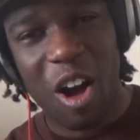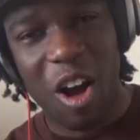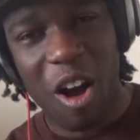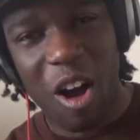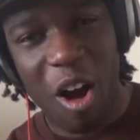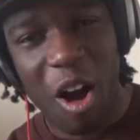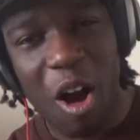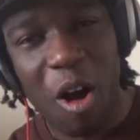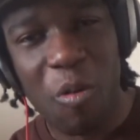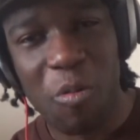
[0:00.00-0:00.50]

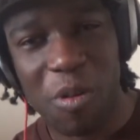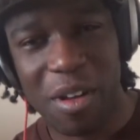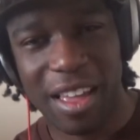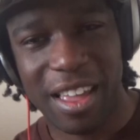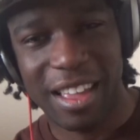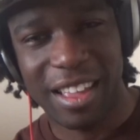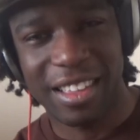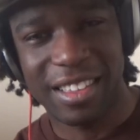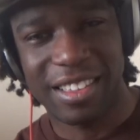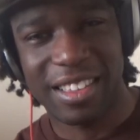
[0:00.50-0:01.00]

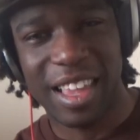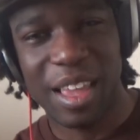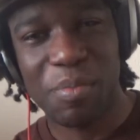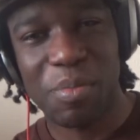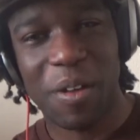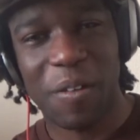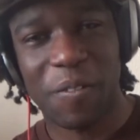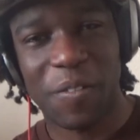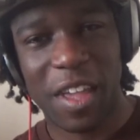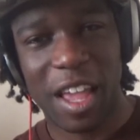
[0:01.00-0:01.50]
Always
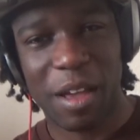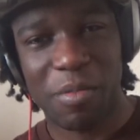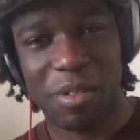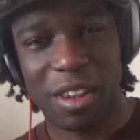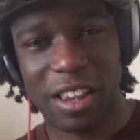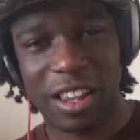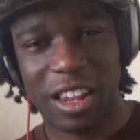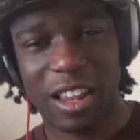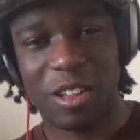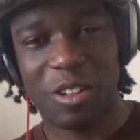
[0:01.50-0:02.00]
keep your
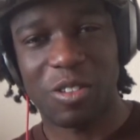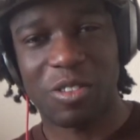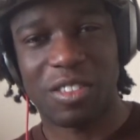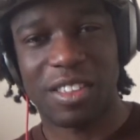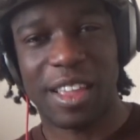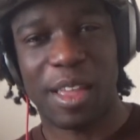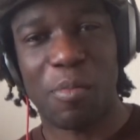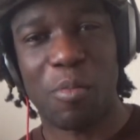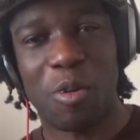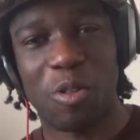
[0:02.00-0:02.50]
family
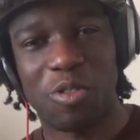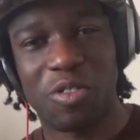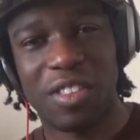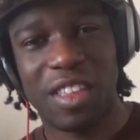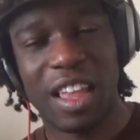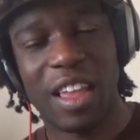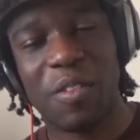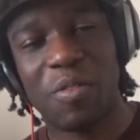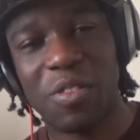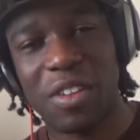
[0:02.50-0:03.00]
close. And
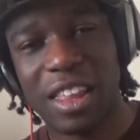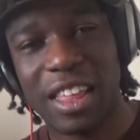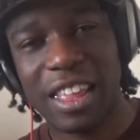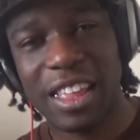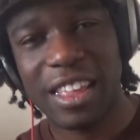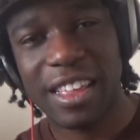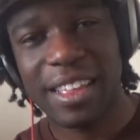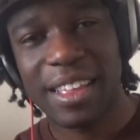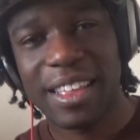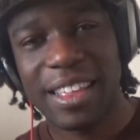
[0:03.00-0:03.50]
most
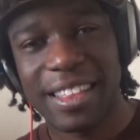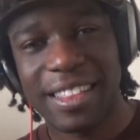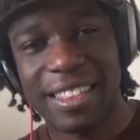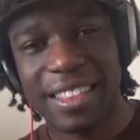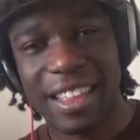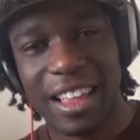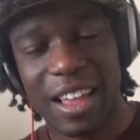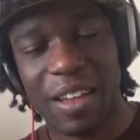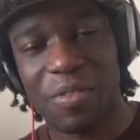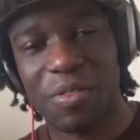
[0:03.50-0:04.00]
definitely,
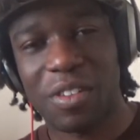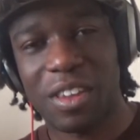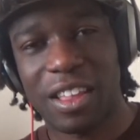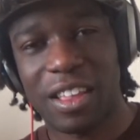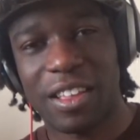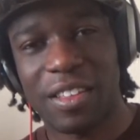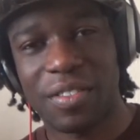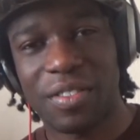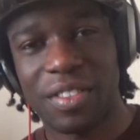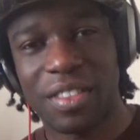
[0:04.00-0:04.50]

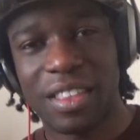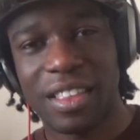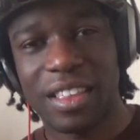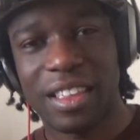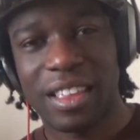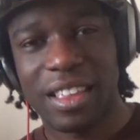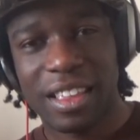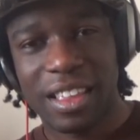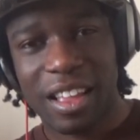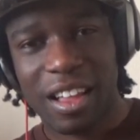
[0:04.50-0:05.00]
definitely,
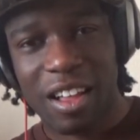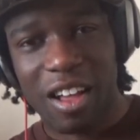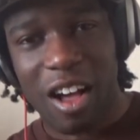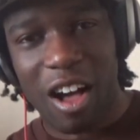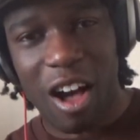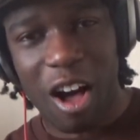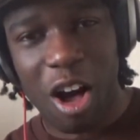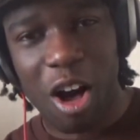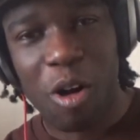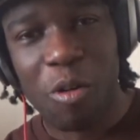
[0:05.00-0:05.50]

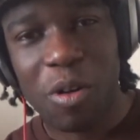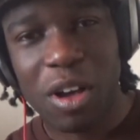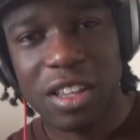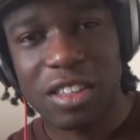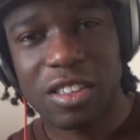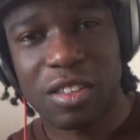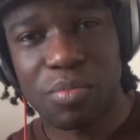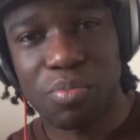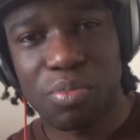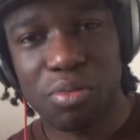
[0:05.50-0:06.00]

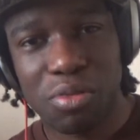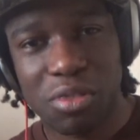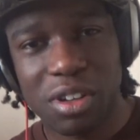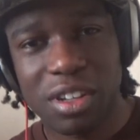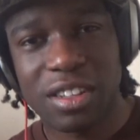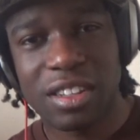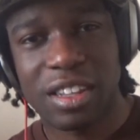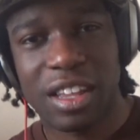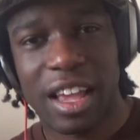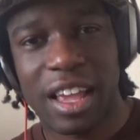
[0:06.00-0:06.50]
always
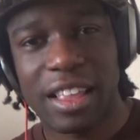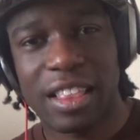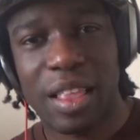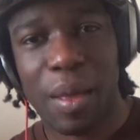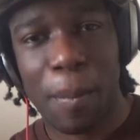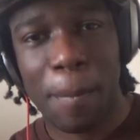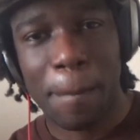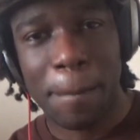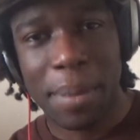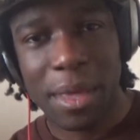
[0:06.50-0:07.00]
appreciate
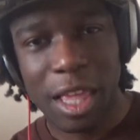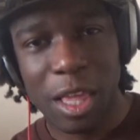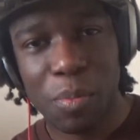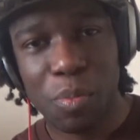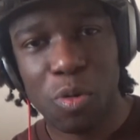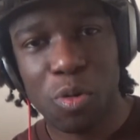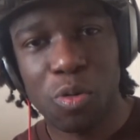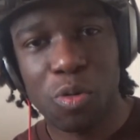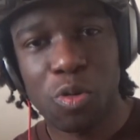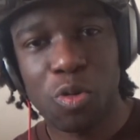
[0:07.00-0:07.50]
the
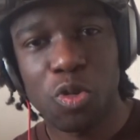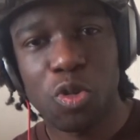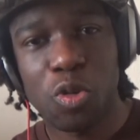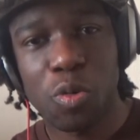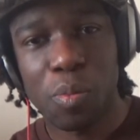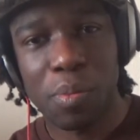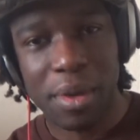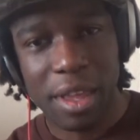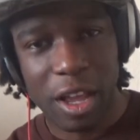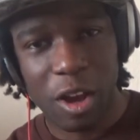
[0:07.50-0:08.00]
people who
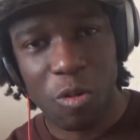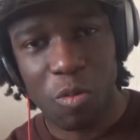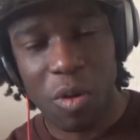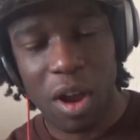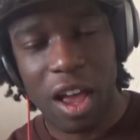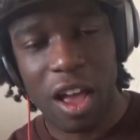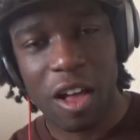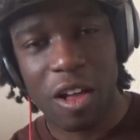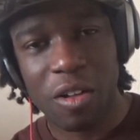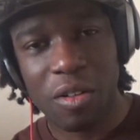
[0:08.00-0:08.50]
you be
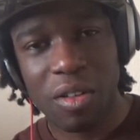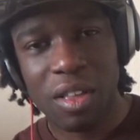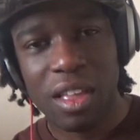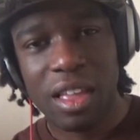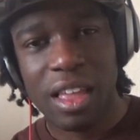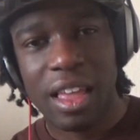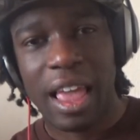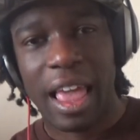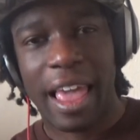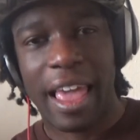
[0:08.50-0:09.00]
around
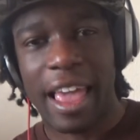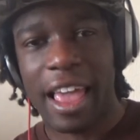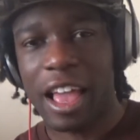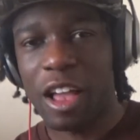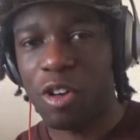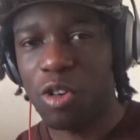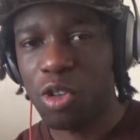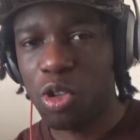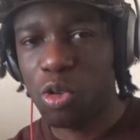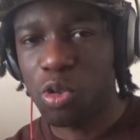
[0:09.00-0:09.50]

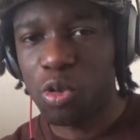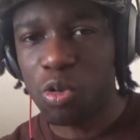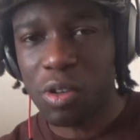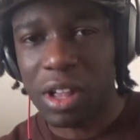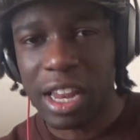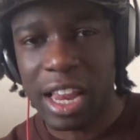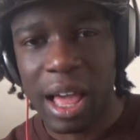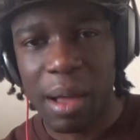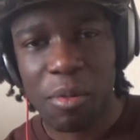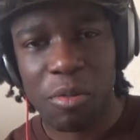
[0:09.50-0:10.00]
and who you do
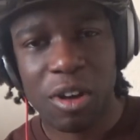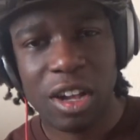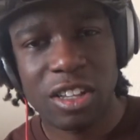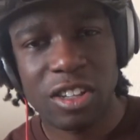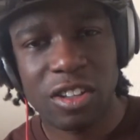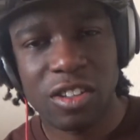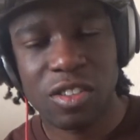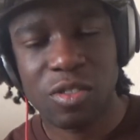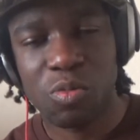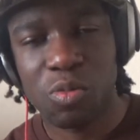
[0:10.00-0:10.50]

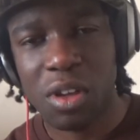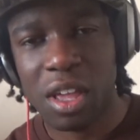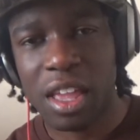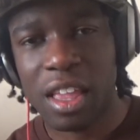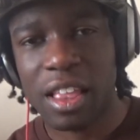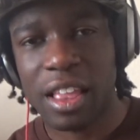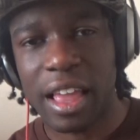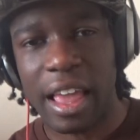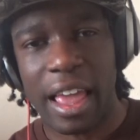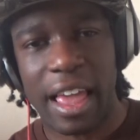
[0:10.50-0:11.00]
collaborations
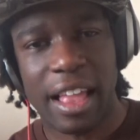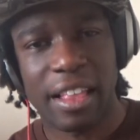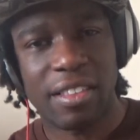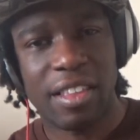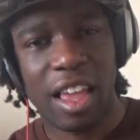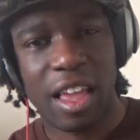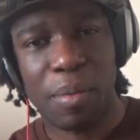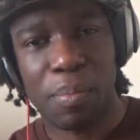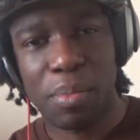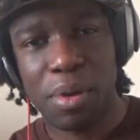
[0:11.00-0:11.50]
with
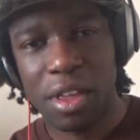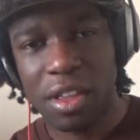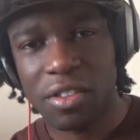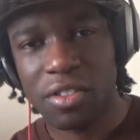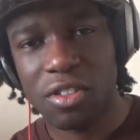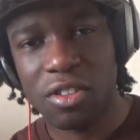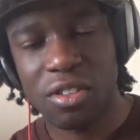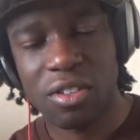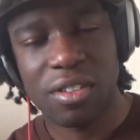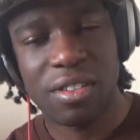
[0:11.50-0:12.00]
and take
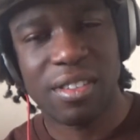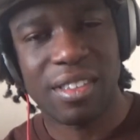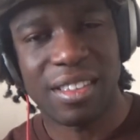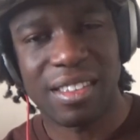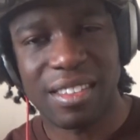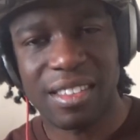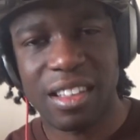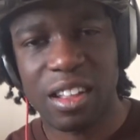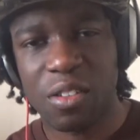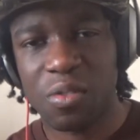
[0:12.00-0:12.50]
pictures
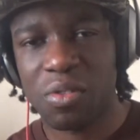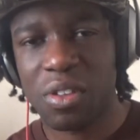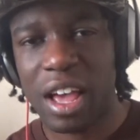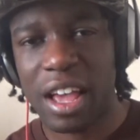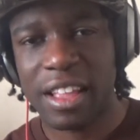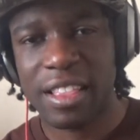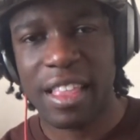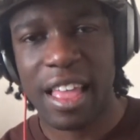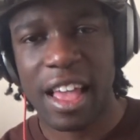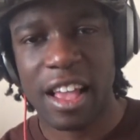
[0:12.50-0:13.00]
and stuff
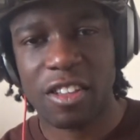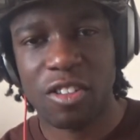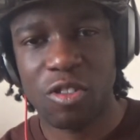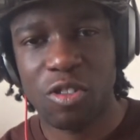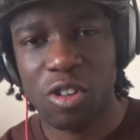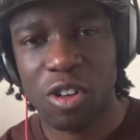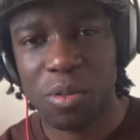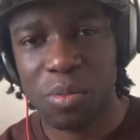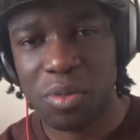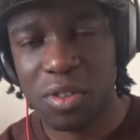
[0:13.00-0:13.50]
like that,
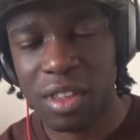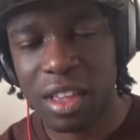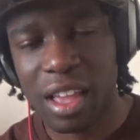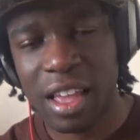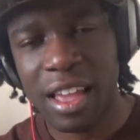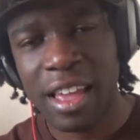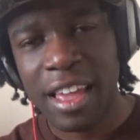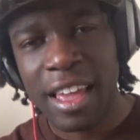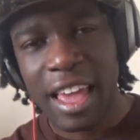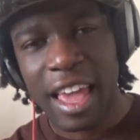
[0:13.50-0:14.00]
you know what I'm
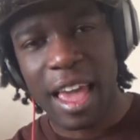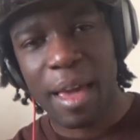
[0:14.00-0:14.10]
saying?